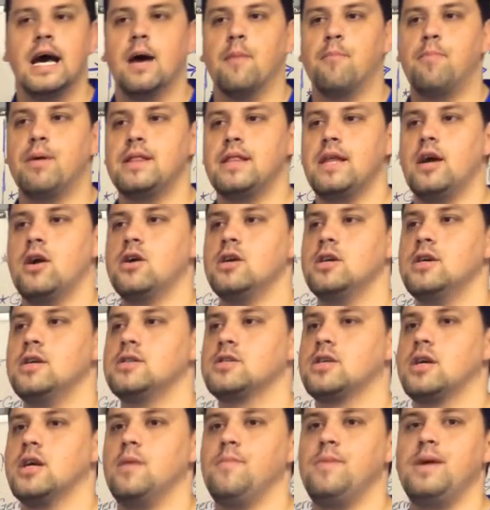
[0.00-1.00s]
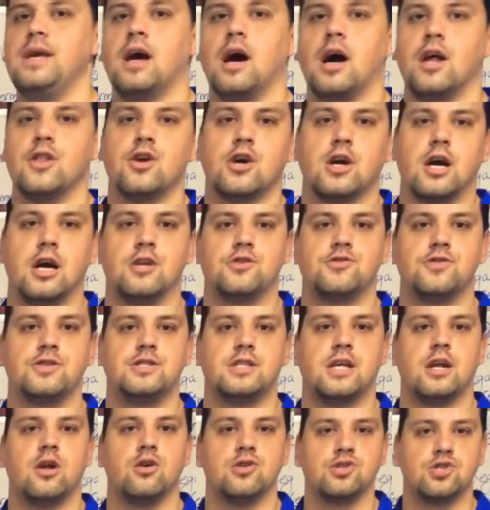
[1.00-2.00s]
But there is going to be other countries
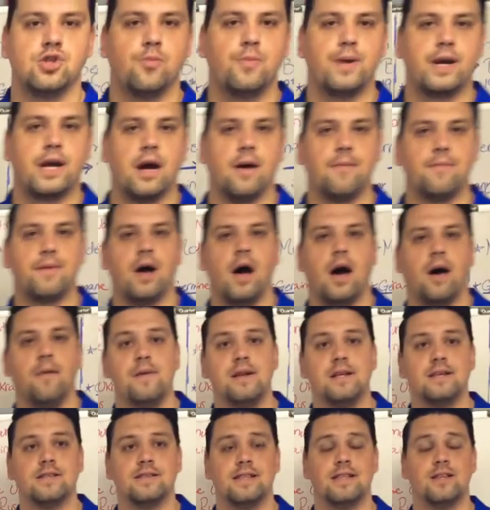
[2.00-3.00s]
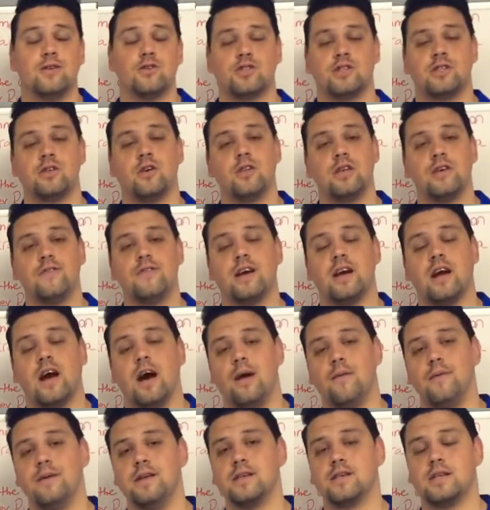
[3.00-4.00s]
that also become communist, and there's still even
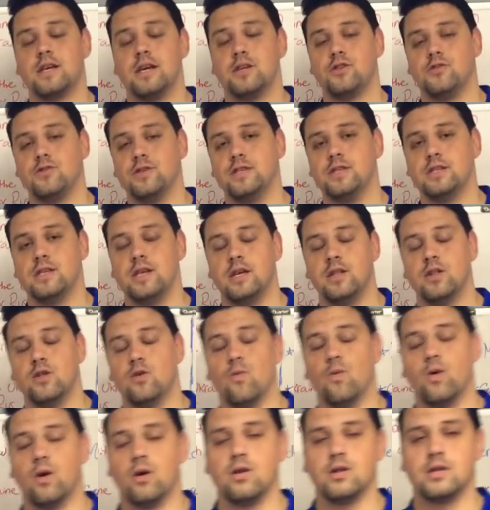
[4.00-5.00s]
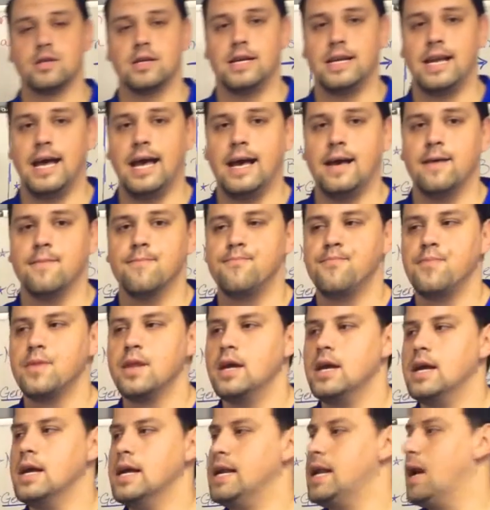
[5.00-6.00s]
communist countries in the world today.
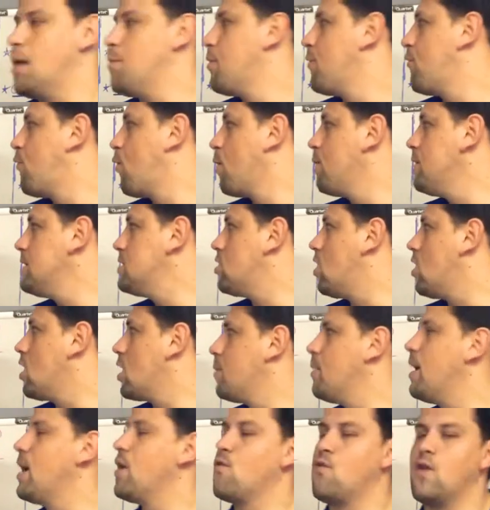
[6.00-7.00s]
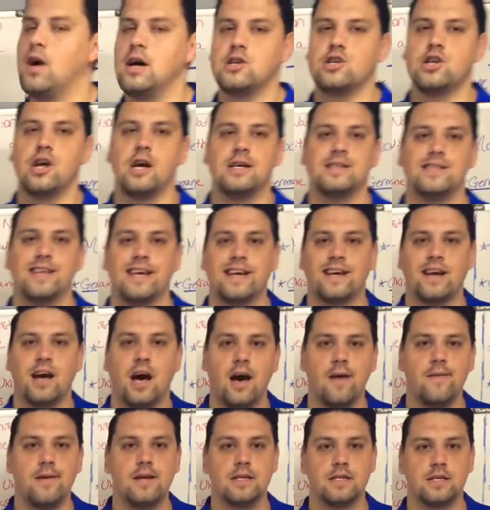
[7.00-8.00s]
Now, before we talk about Russia as a
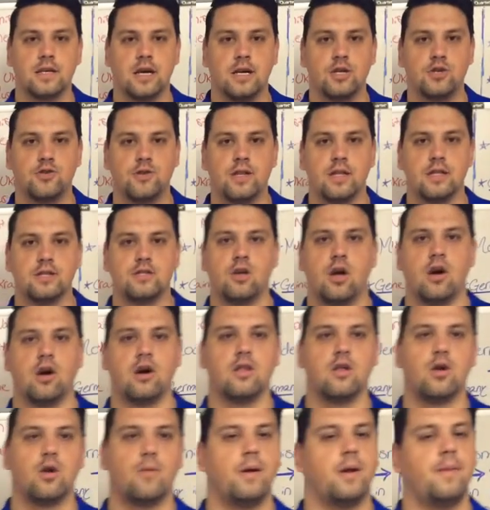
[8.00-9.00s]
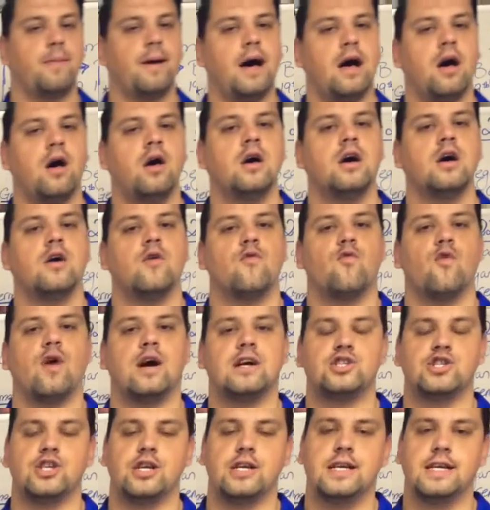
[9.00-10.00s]
communist country, let's talk a little bit about
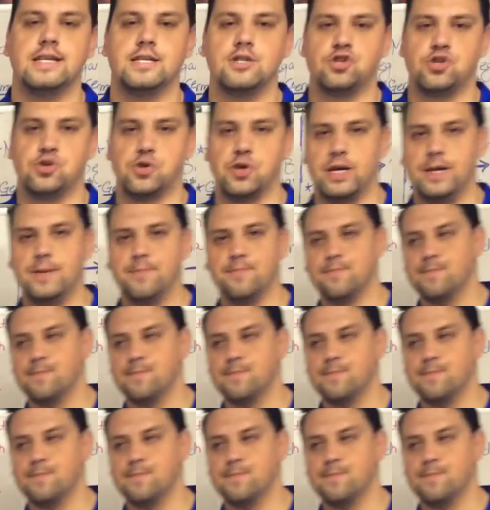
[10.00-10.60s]
Russian history.